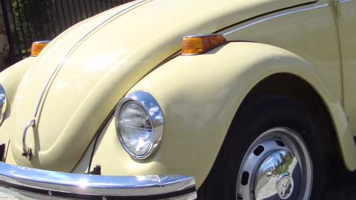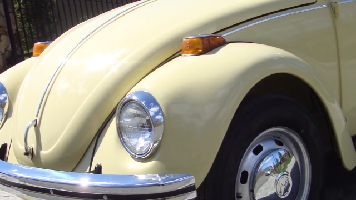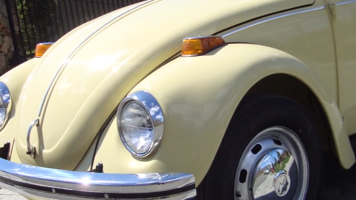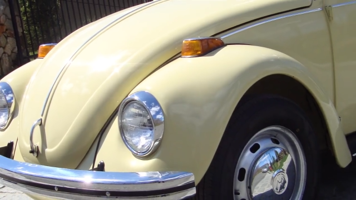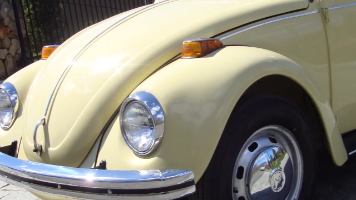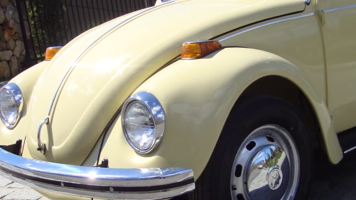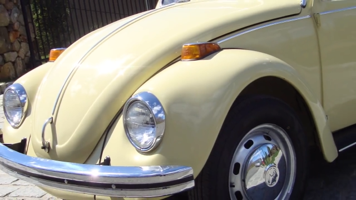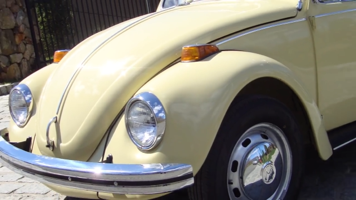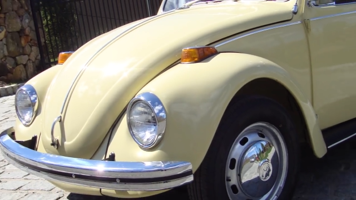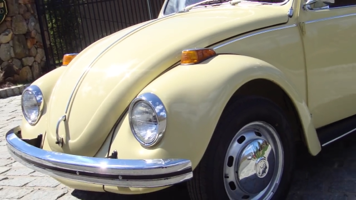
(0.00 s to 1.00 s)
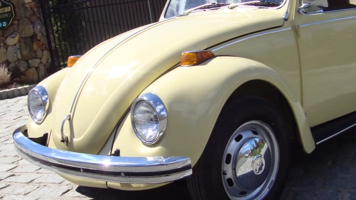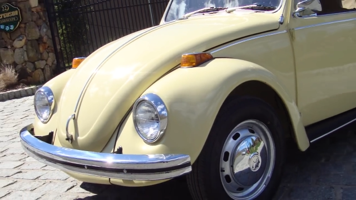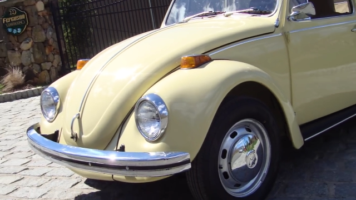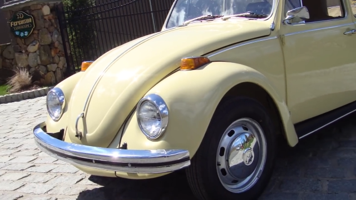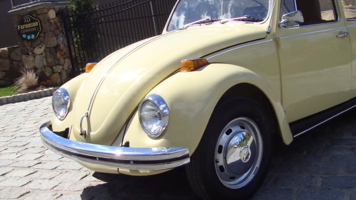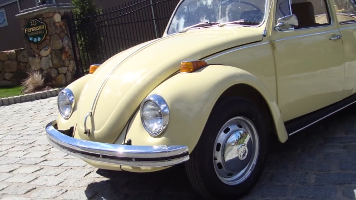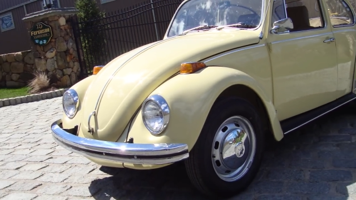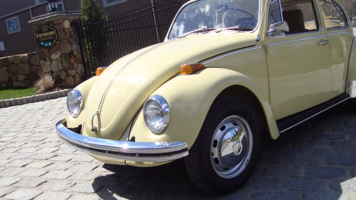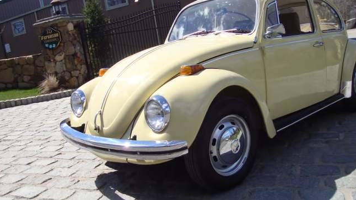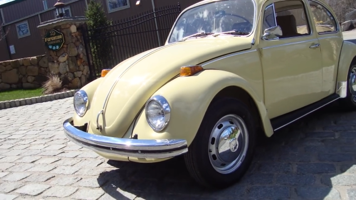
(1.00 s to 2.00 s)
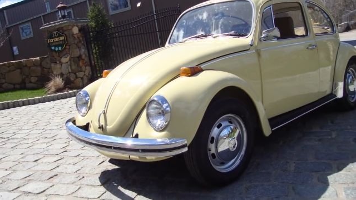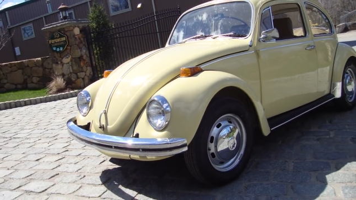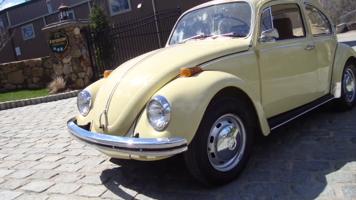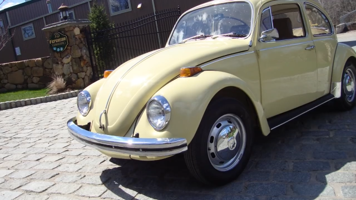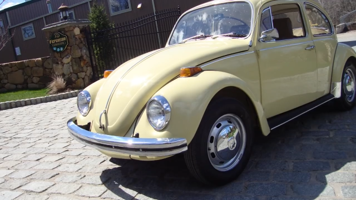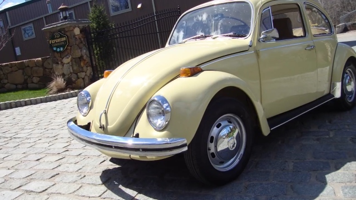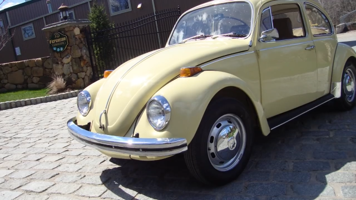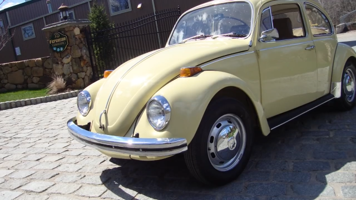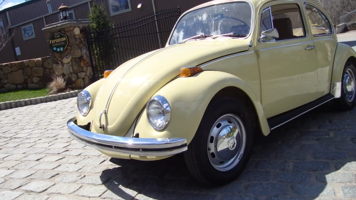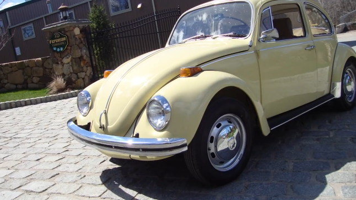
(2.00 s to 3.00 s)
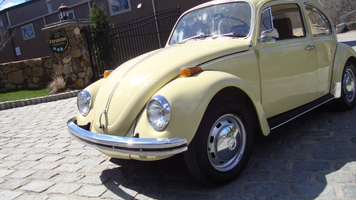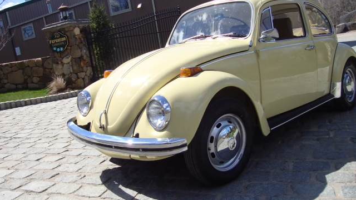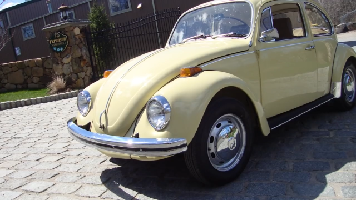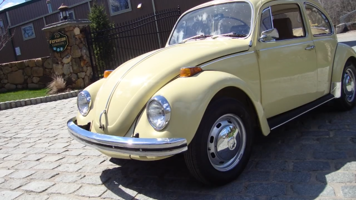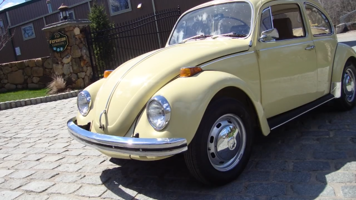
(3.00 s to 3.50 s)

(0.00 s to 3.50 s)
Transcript: No face is visible, so there are no lips to read.